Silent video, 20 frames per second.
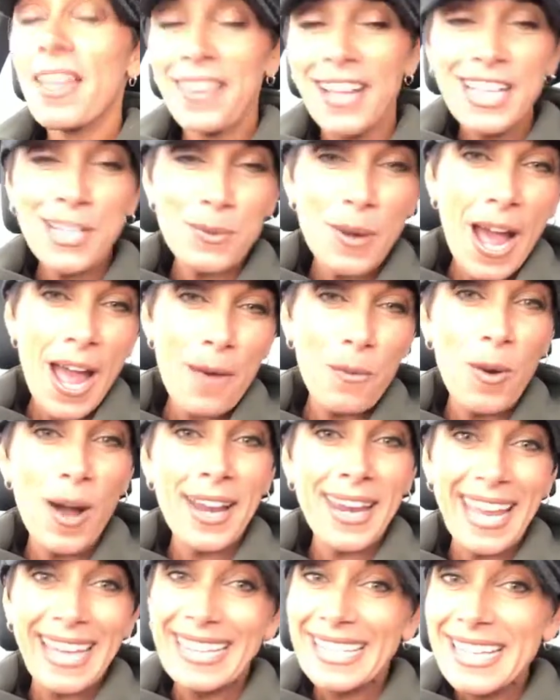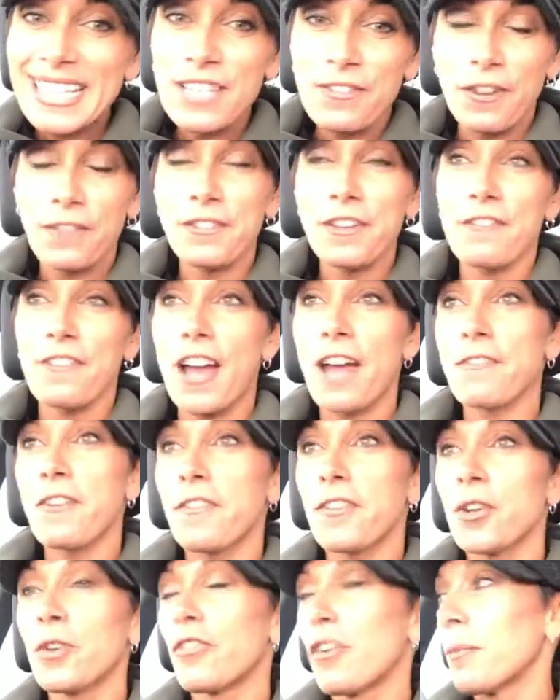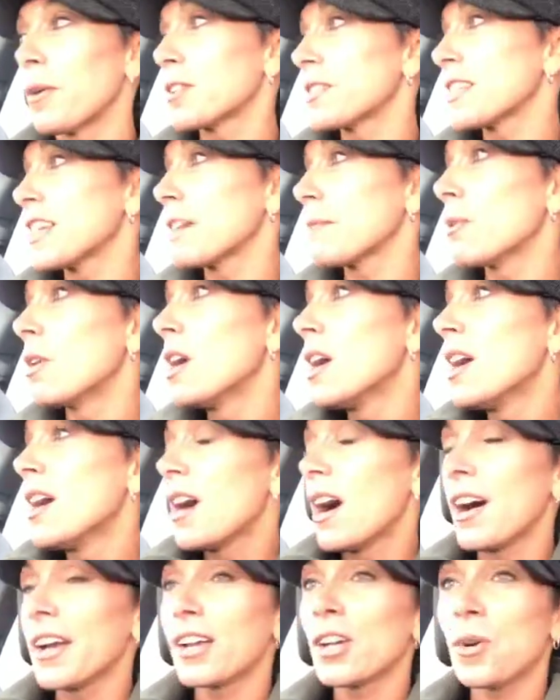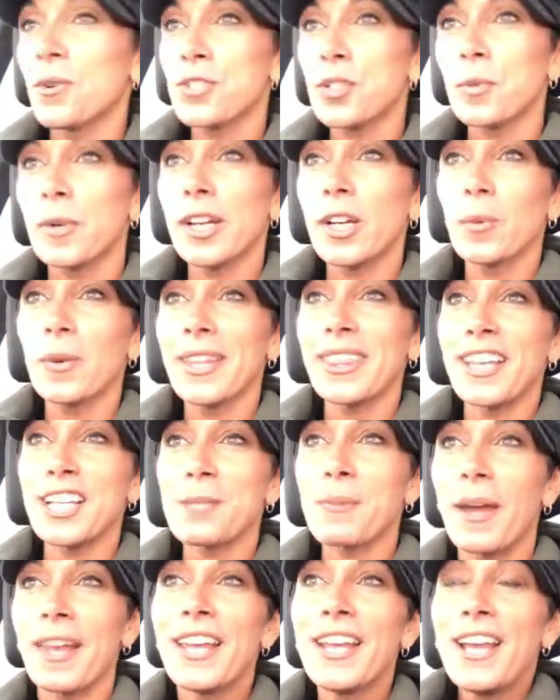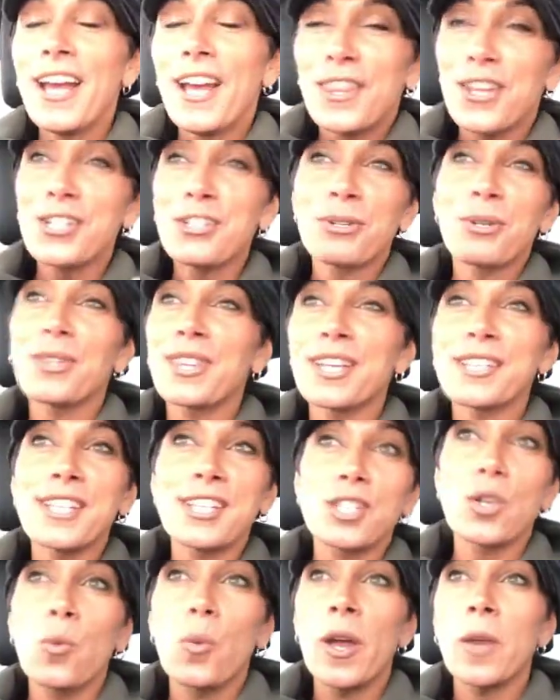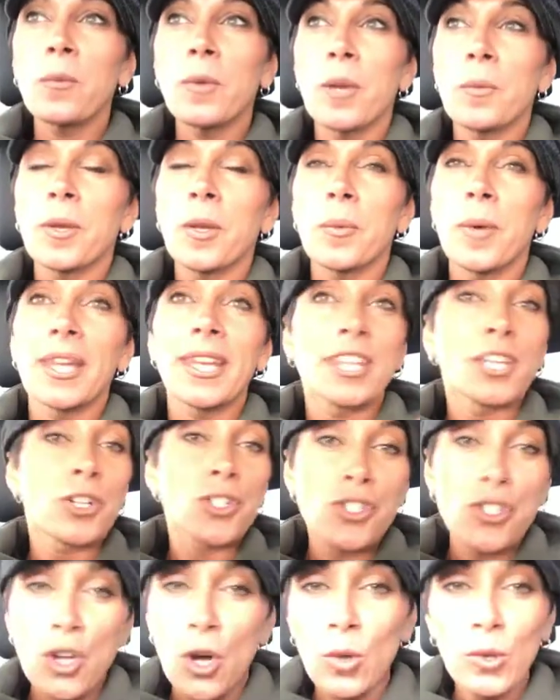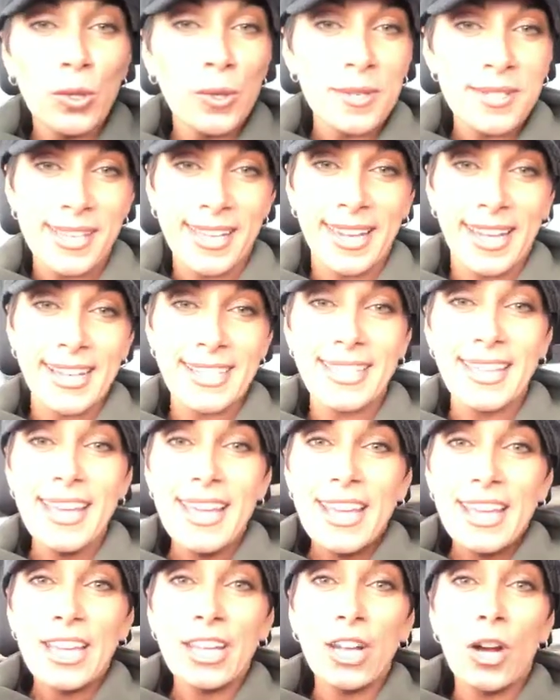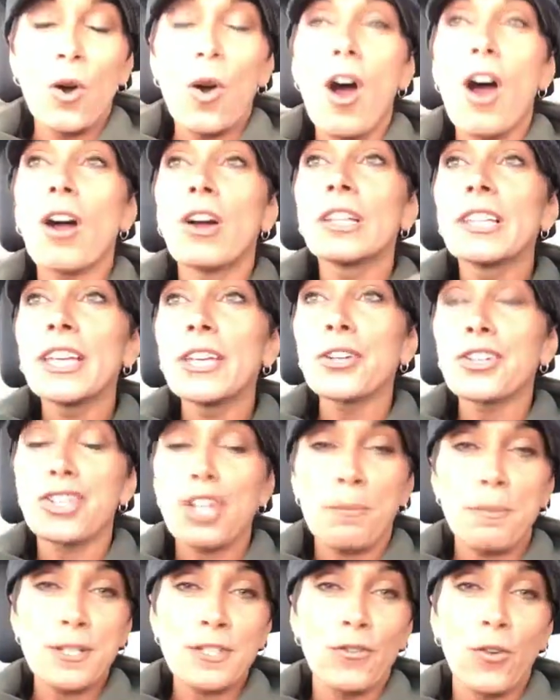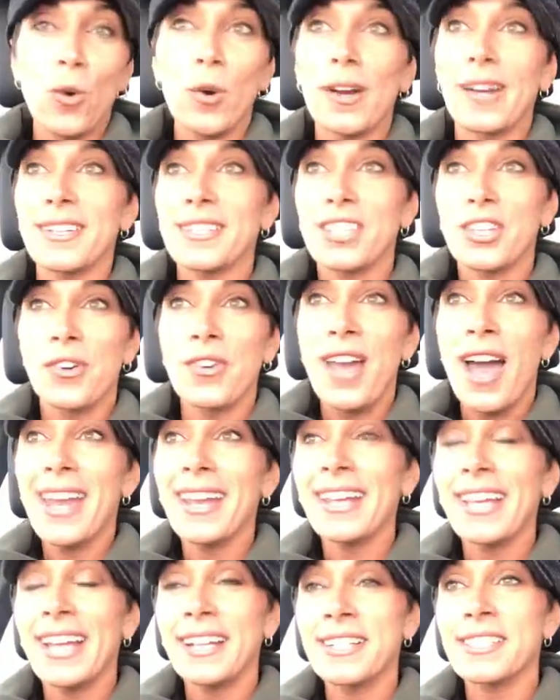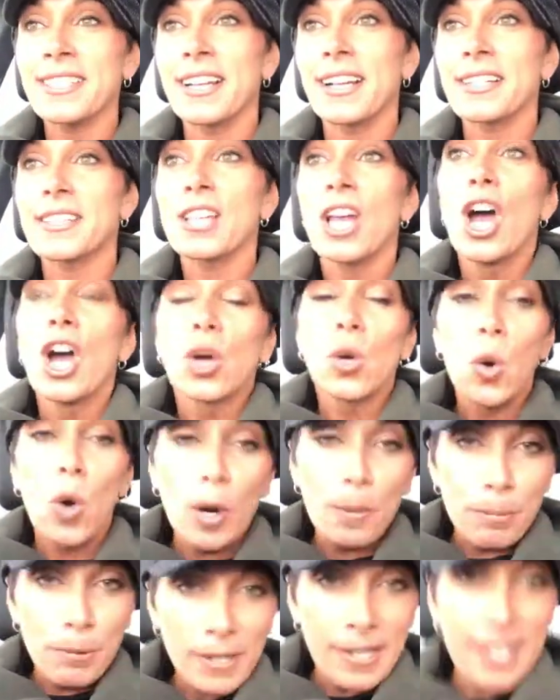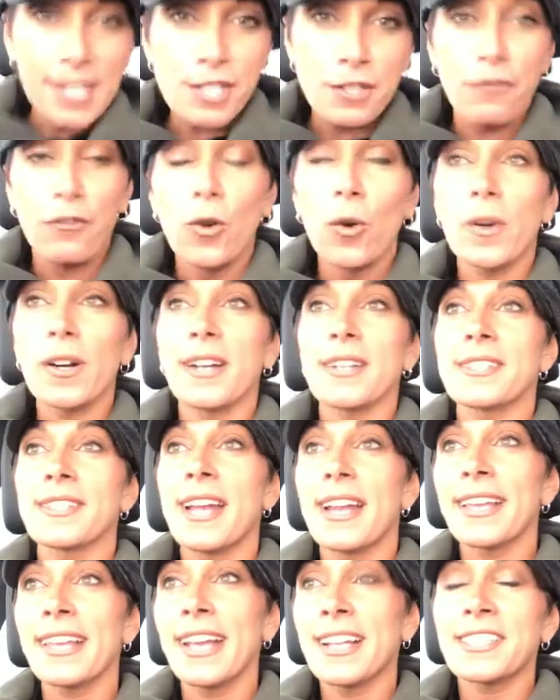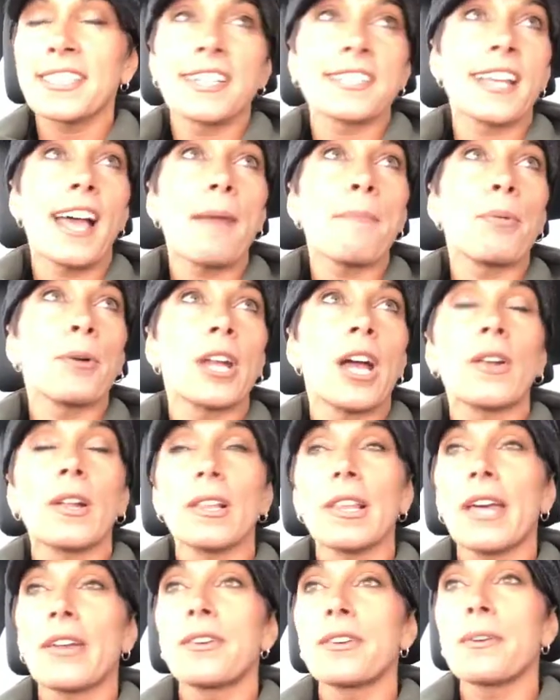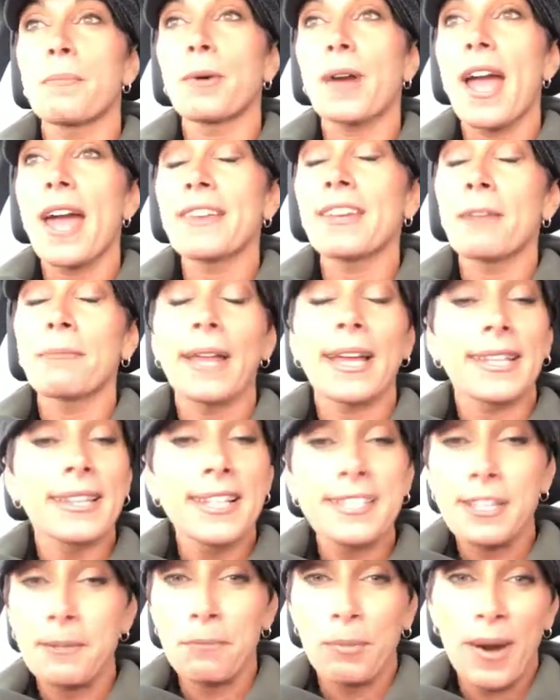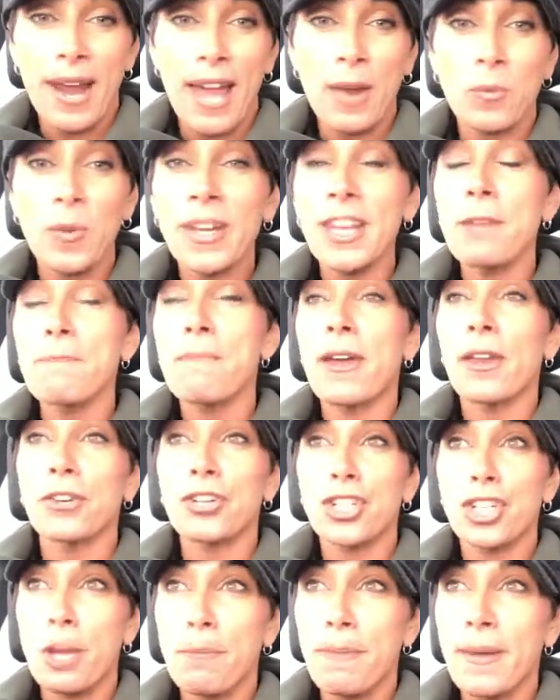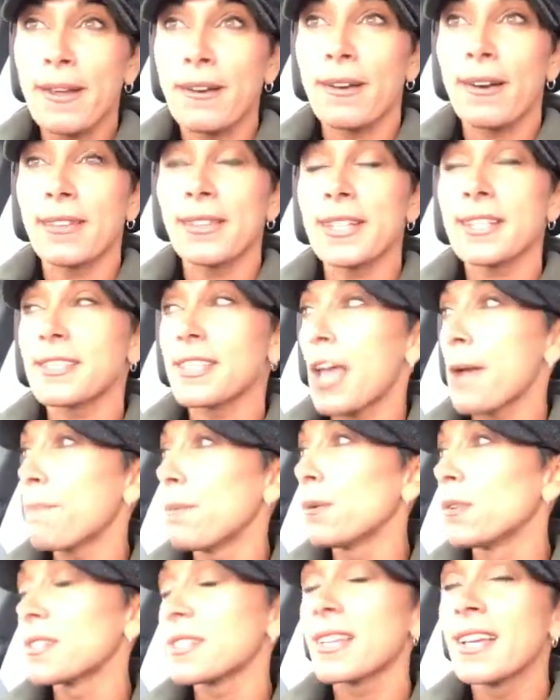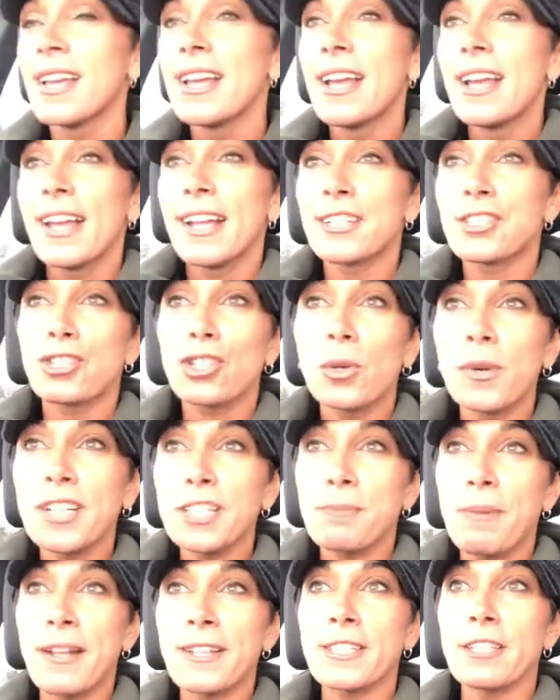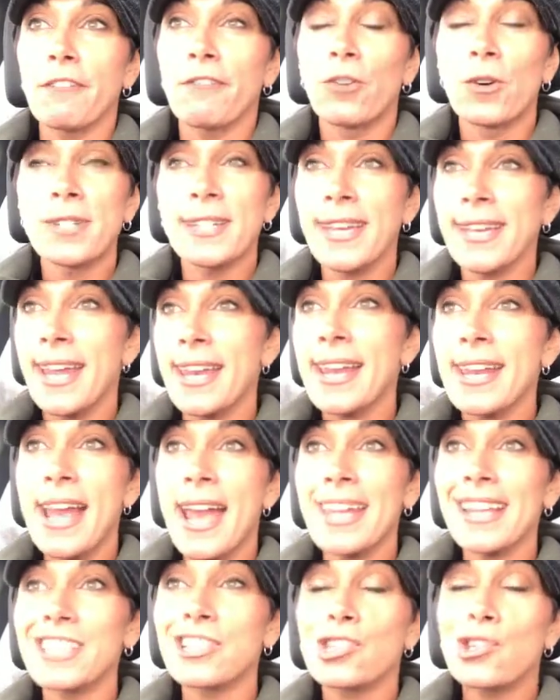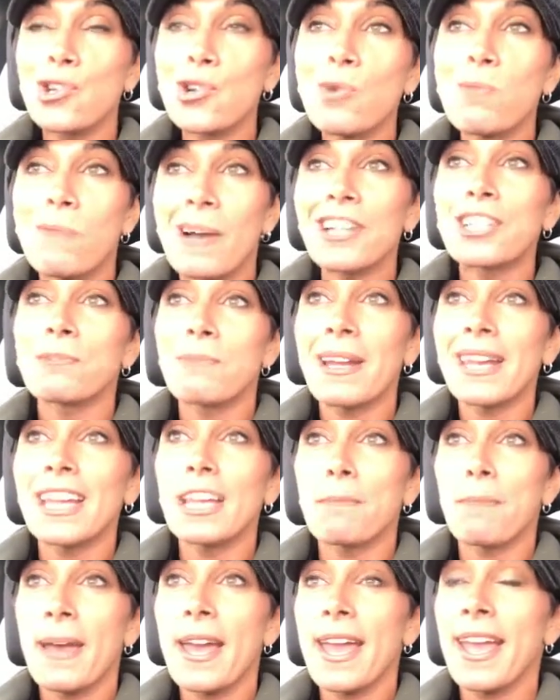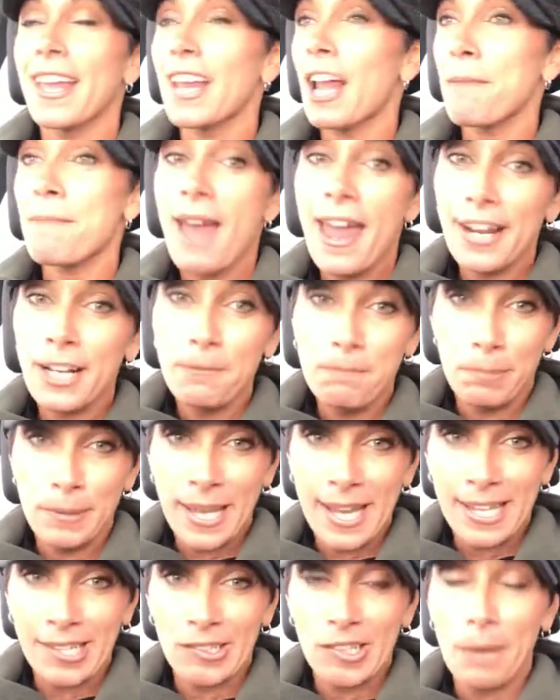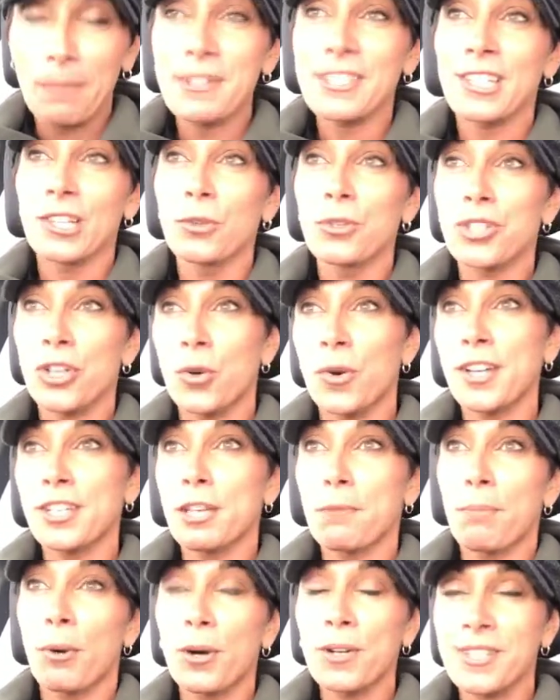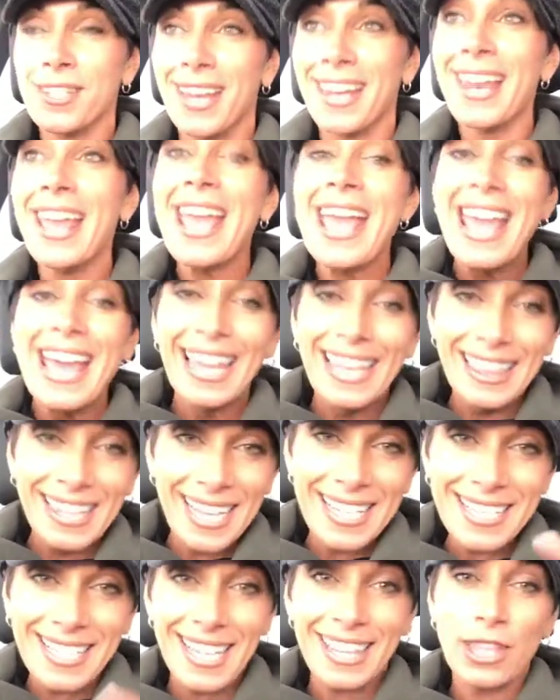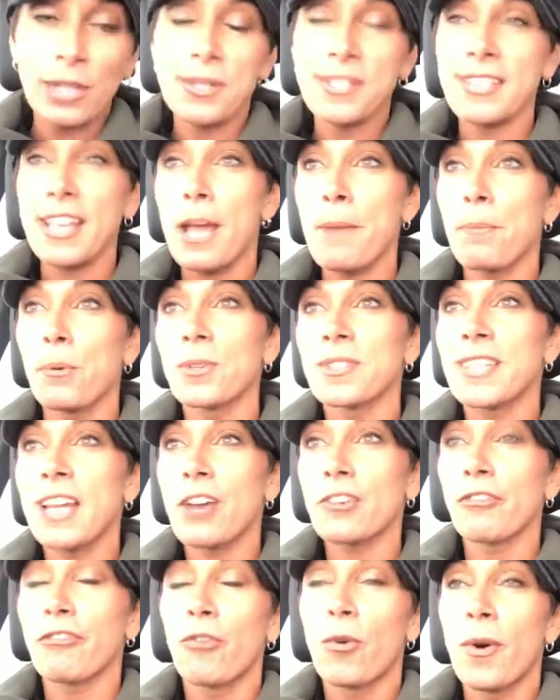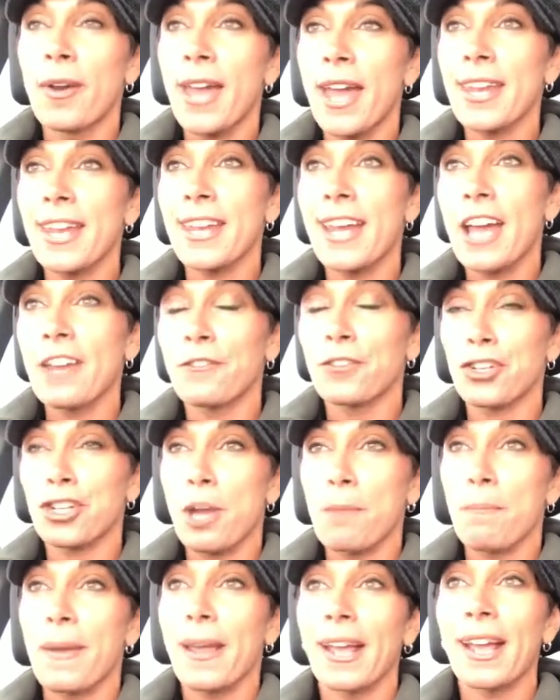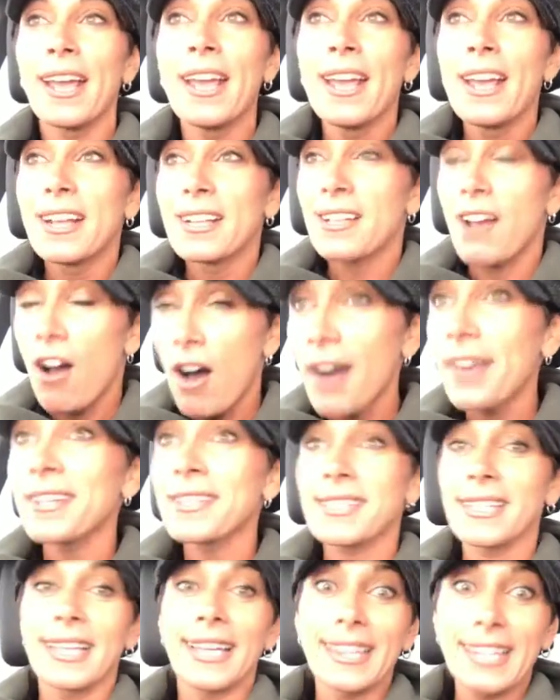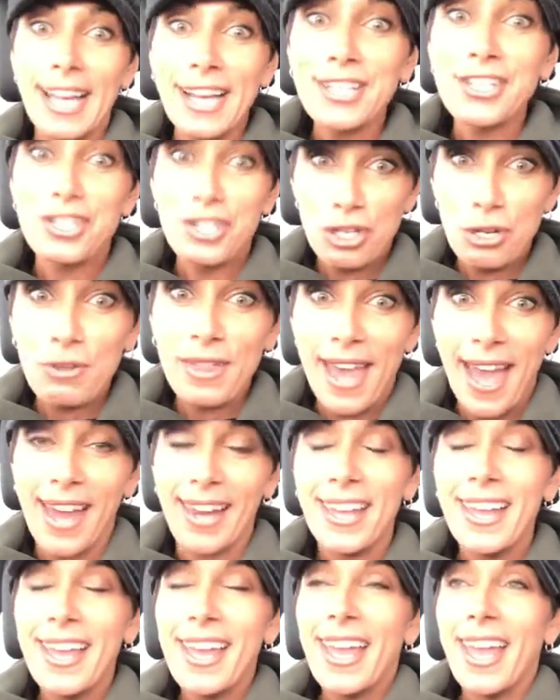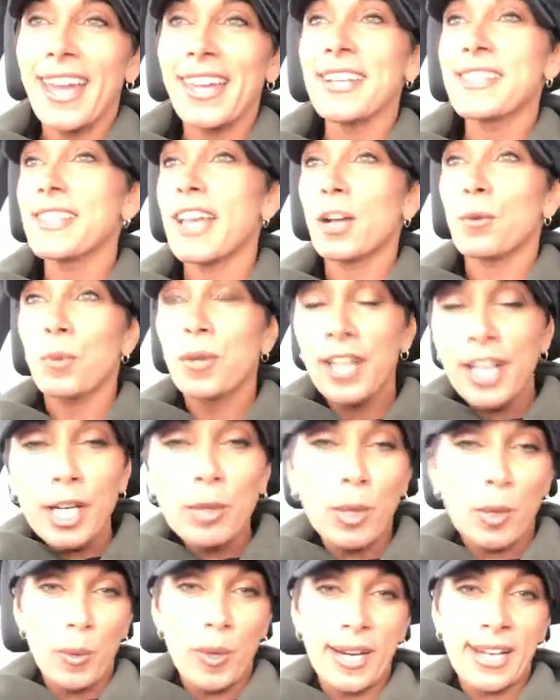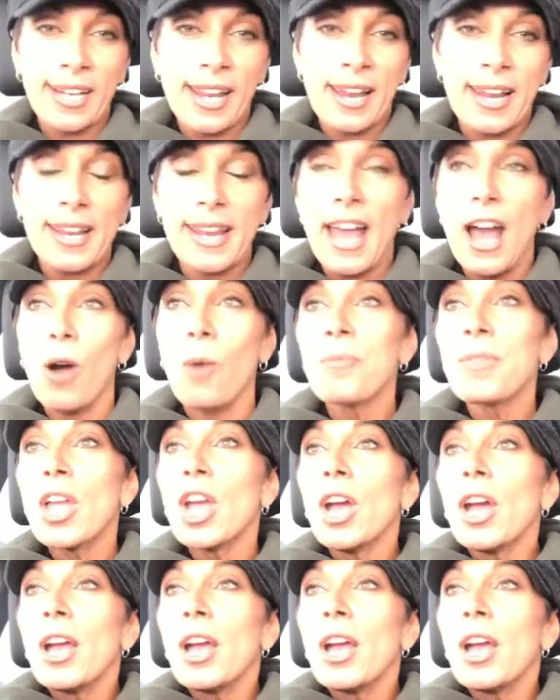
That's why I want at least 55 of you from our team in Costa Rica with us. But the truth is, it's a win, win, win, win. There's no lose in it. Our leadership is for us. They're not against us. Corporate is for us, not against us. I put out a letter to Brad and I'm like, listen, Brad, we need better shipping on these samples. It's too expensive. $14.99 is too much money to pay. And I'm not a complainer. I'm a solution-oriented person. Let's get those samples down to $4.99 for shipping. Honestly, let's do that. And he's like, Renita, we're working on it now.